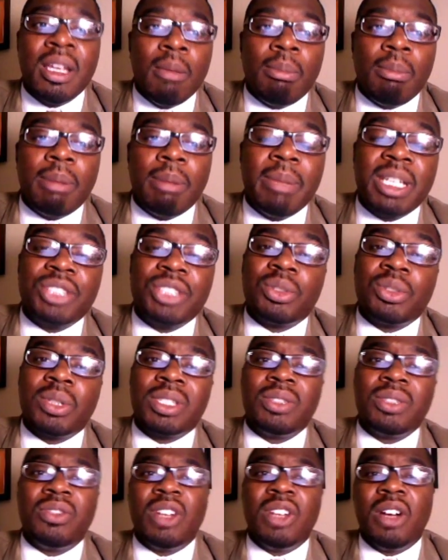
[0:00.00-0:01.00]
but make sure that
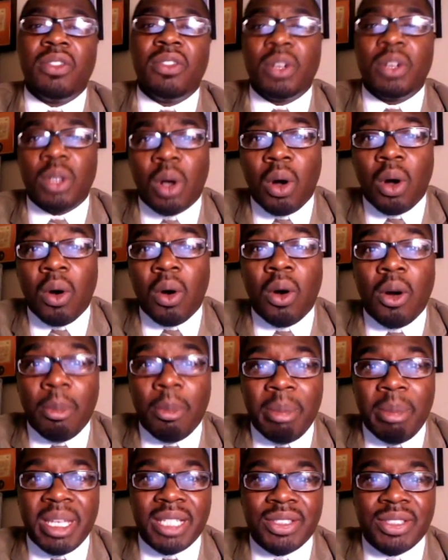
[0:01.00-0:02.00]
you've covered all
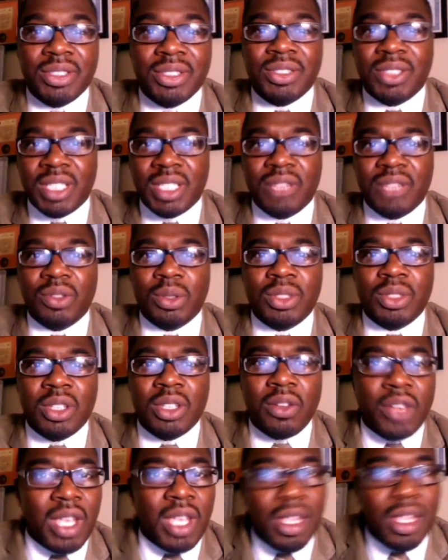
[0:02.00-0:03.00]
bases and give
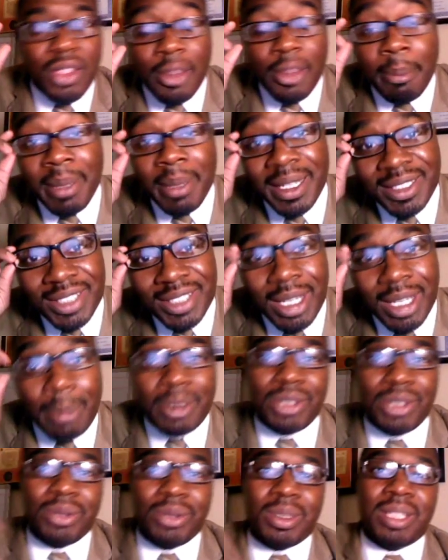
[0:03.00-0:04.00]
yourself the best
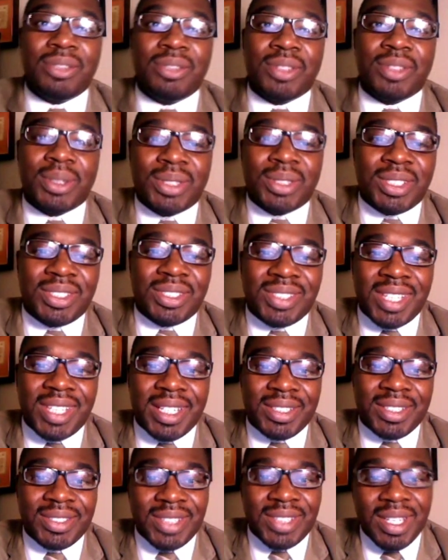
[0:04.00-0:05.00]
opportunity for
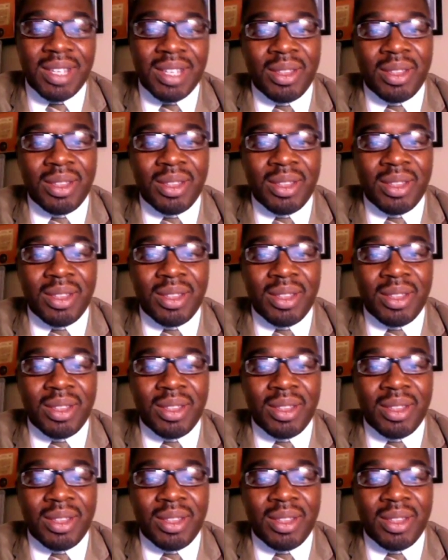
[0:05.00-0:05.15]
success.